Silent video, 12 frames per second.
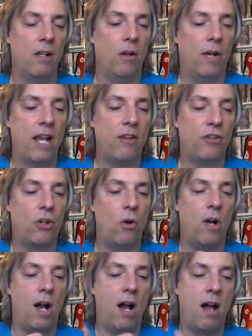Okay,
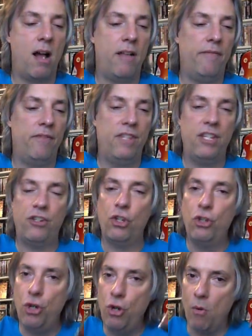so on
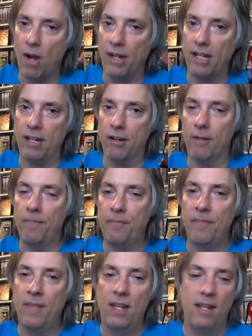disc two on here
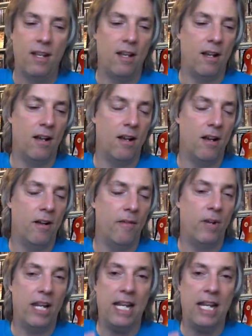uh,